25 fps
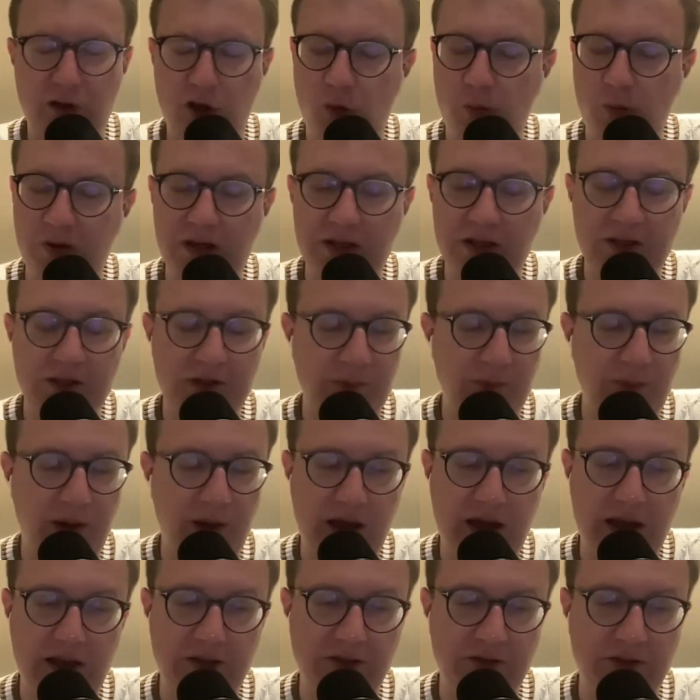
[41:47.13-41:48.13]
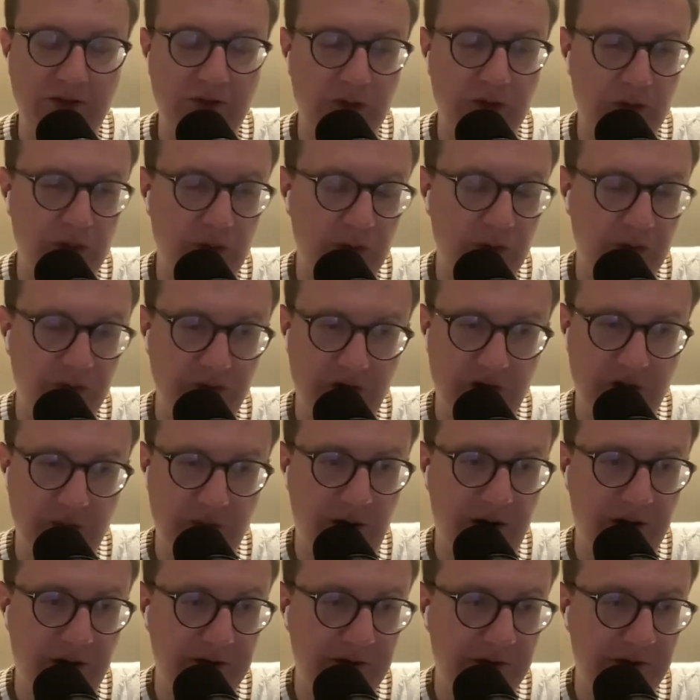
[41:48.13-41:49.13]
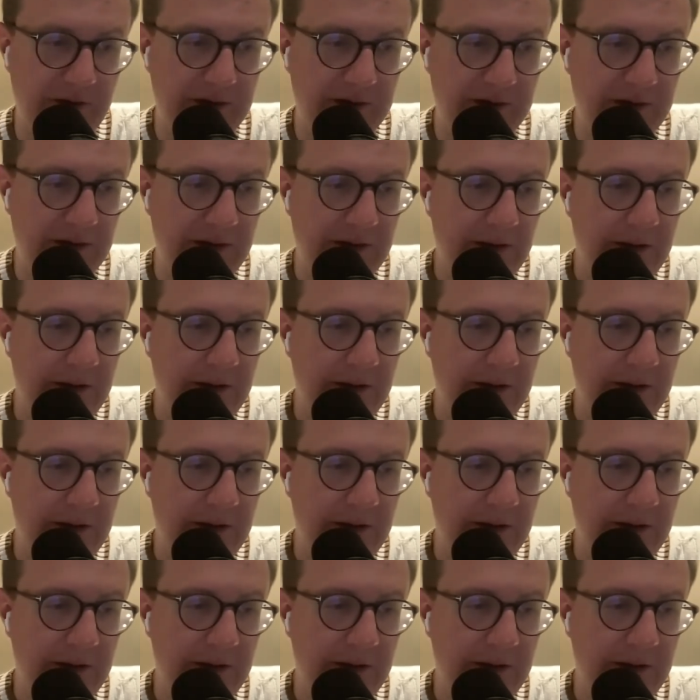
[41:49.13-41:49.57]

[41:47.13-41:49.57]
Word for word: Nobody can pay to to sponsor it.